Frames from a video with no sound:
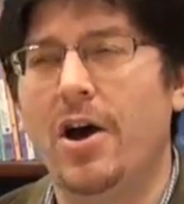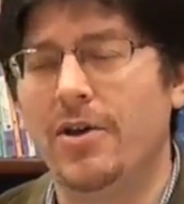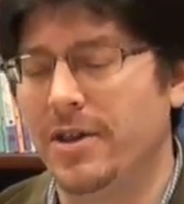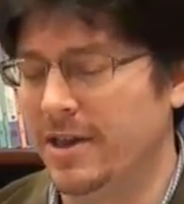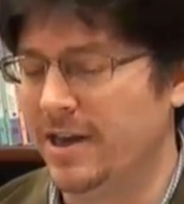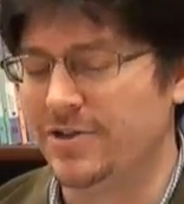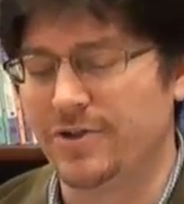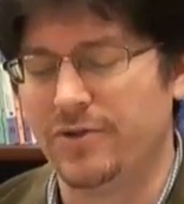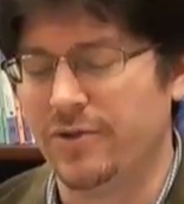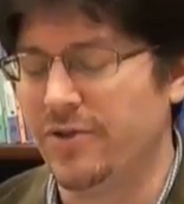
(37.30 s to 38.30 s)
all the
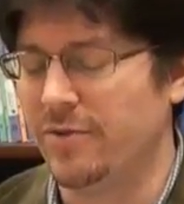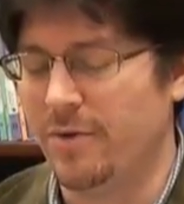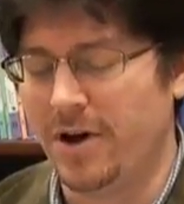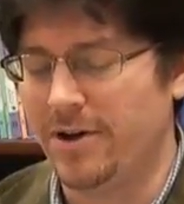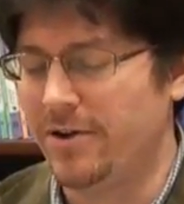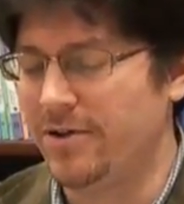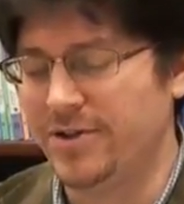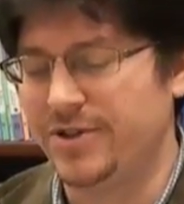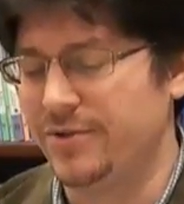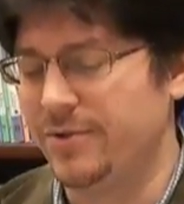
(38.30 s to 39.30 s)
electrical, the water, the
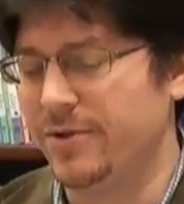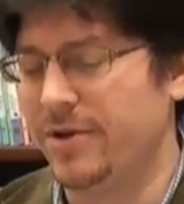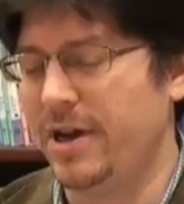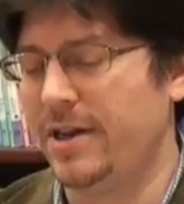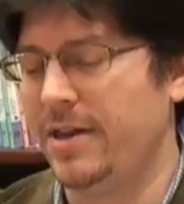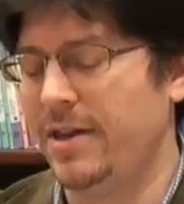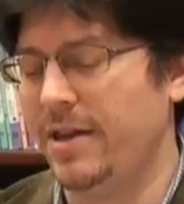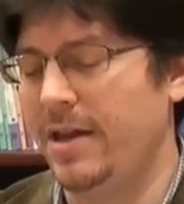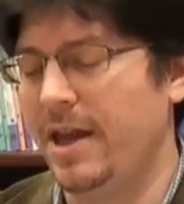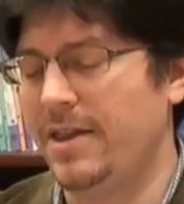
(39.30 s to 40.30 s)
sewer, and
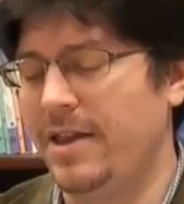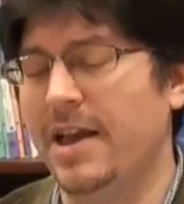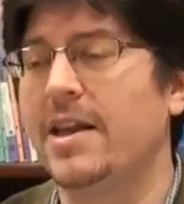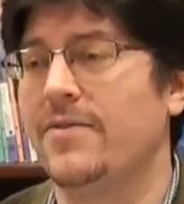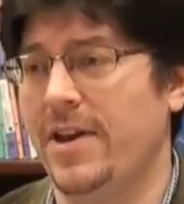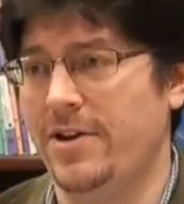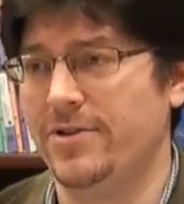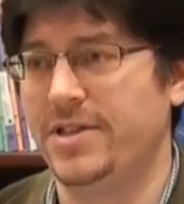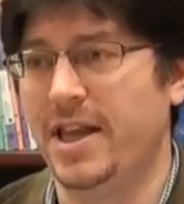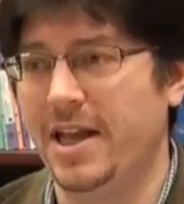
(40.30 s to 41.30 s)
the, and the
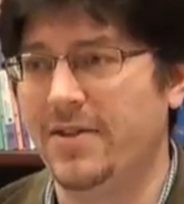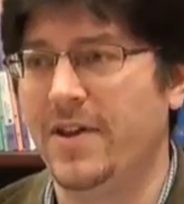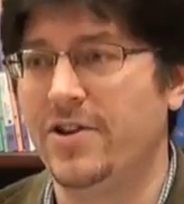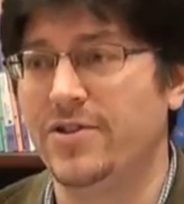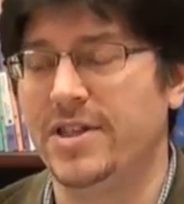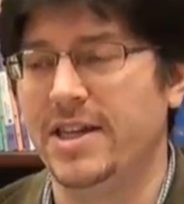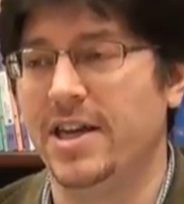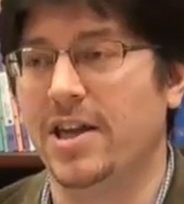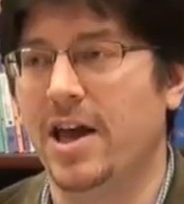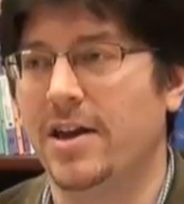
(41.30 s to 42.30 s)
elevators. The elevators need
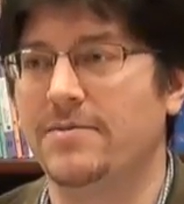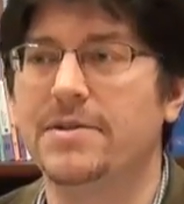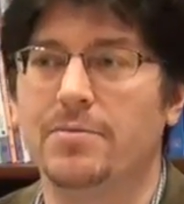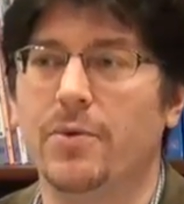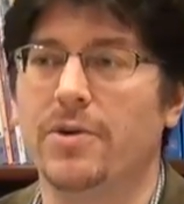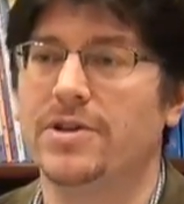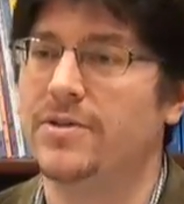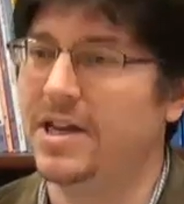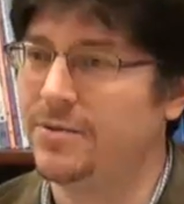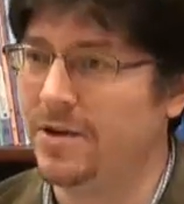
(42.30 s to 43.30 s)
a lot of support,
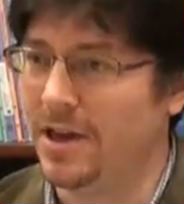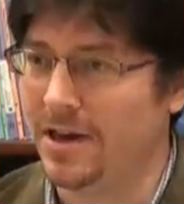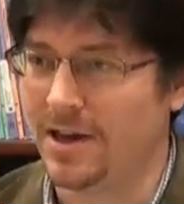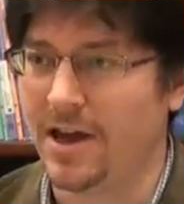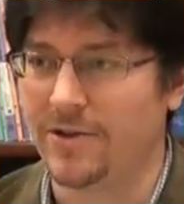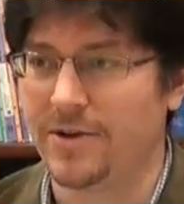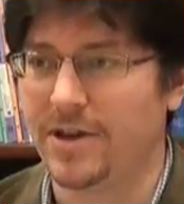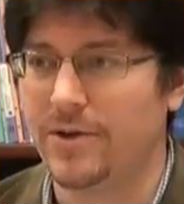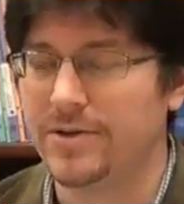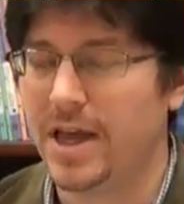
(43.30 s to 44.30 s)
so that's where a lot of concrete
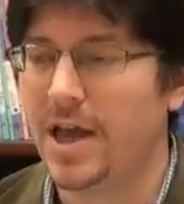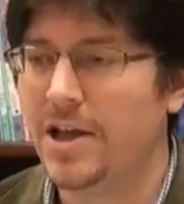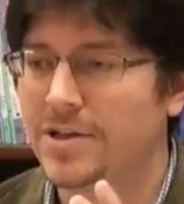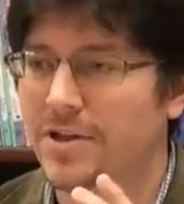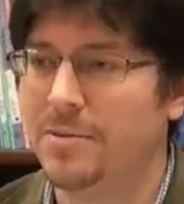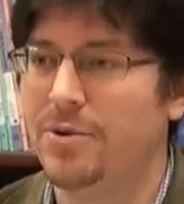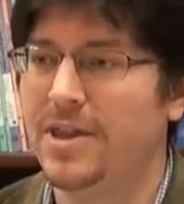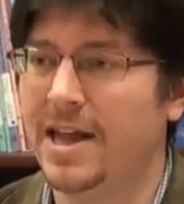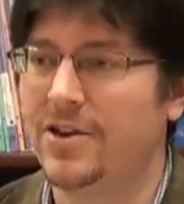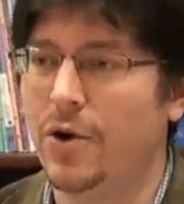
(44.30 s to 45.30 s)
goes. So they
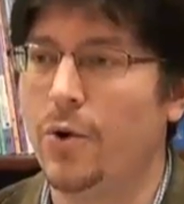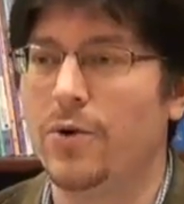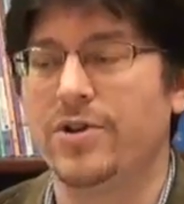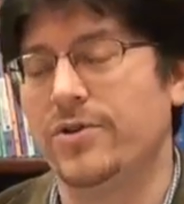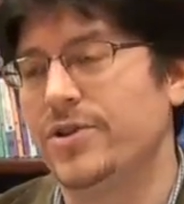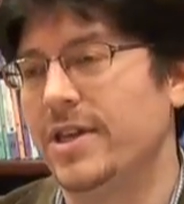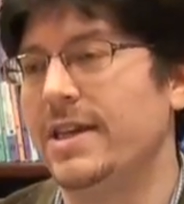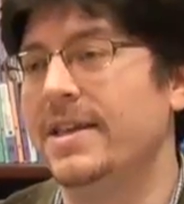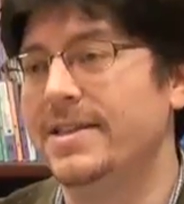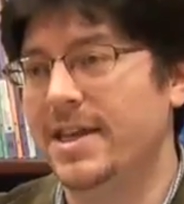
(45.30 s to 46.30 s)
put that core usually
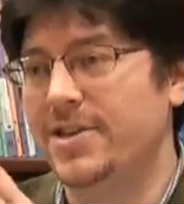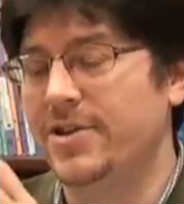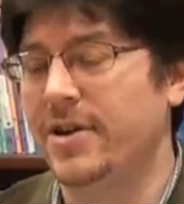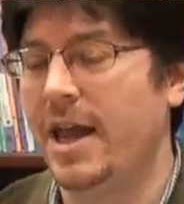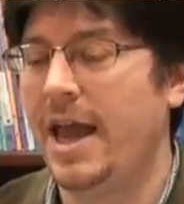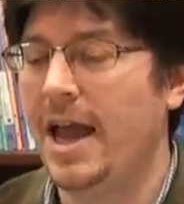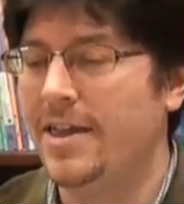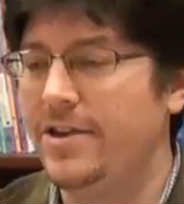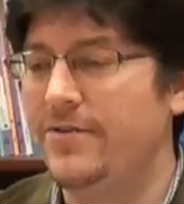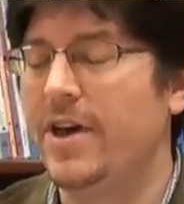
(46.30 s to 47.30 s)
in the center,
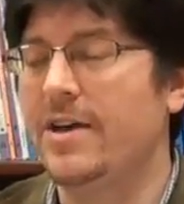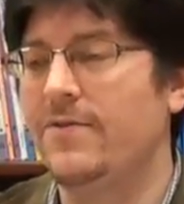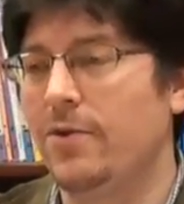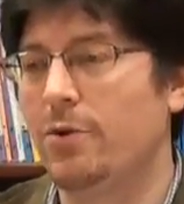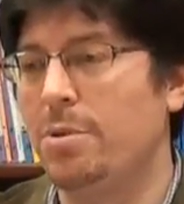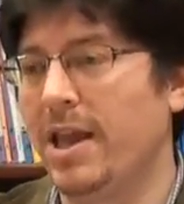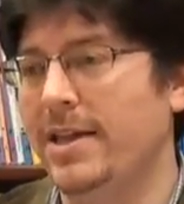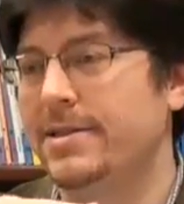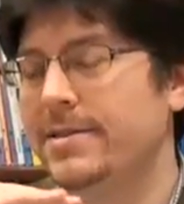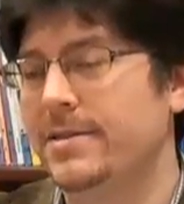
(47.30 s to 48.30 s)
and then you've got floor
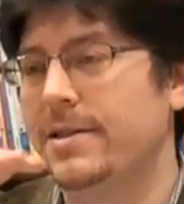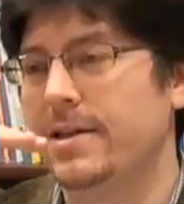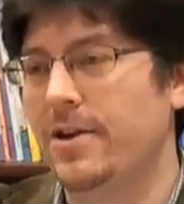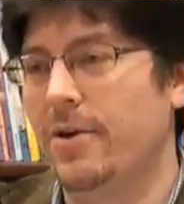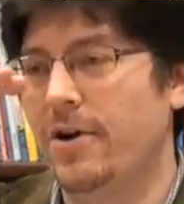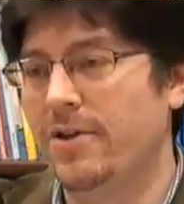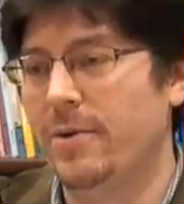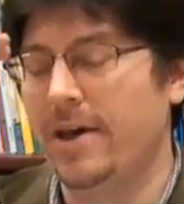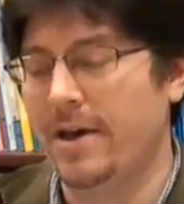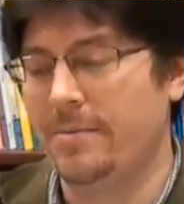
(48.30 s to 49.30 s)
plates that go all the
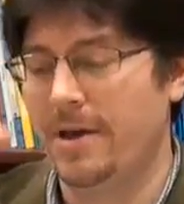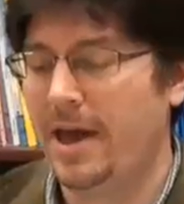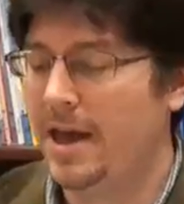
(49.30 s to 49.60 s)
way up.